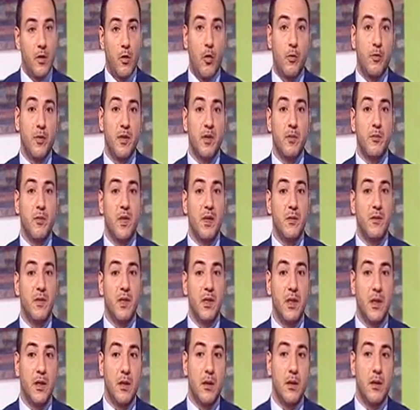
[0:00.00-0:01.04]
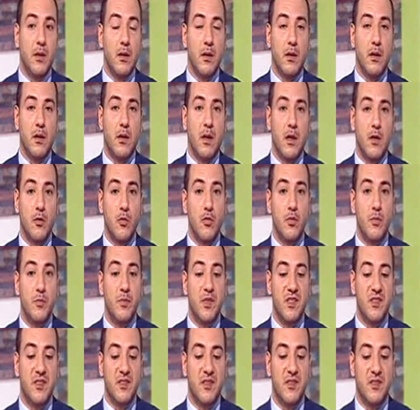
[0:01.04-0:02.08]
open maybe a, a, a
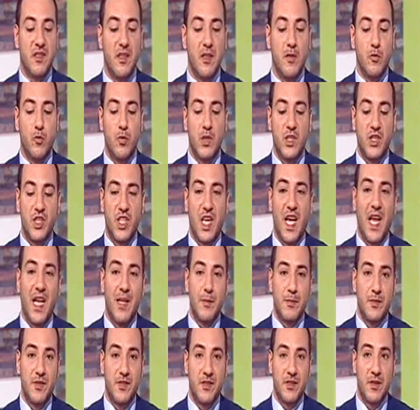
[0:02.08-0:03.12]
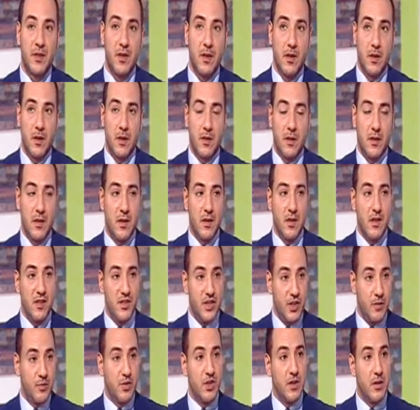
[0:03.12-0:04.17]
good business here which helps the
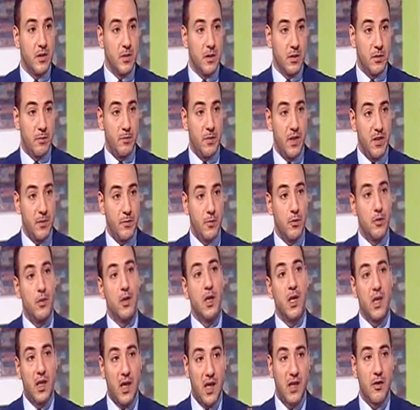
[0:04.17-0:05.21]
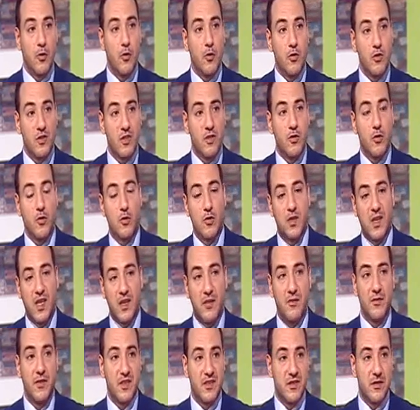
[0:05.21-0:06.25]
Egyptian people and also
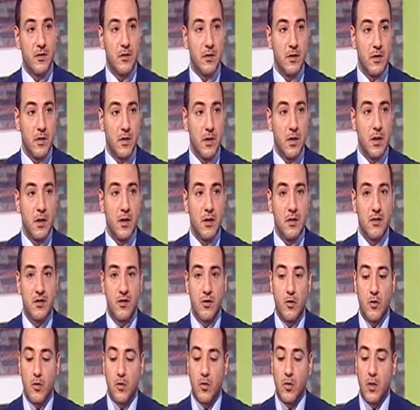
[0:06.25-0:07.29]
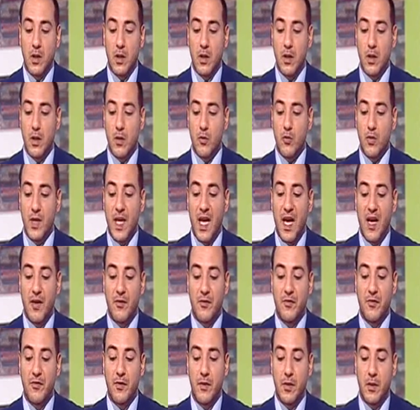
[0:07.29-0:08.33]
the investor. Mm -hmm. So uh, we
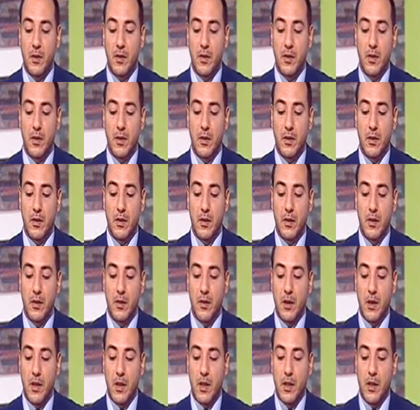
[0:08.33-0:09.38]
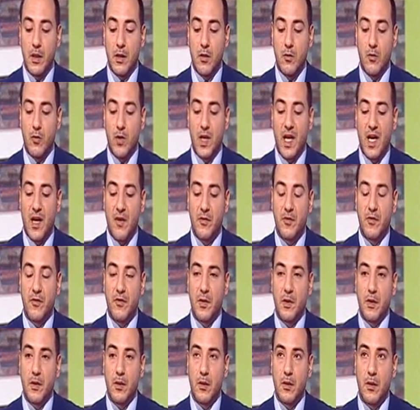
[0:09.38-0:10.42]
have, uh, we have
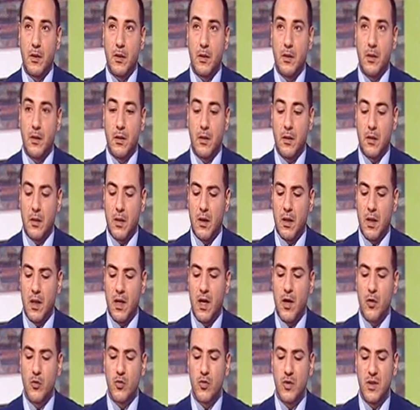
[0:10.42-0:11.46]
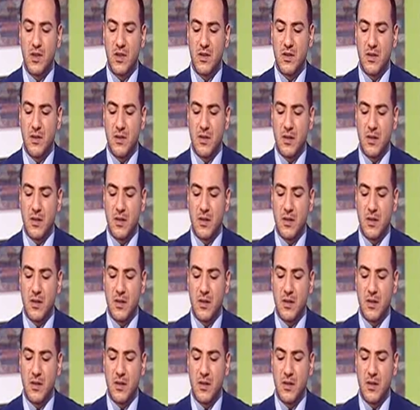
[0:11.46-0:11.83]
uh, around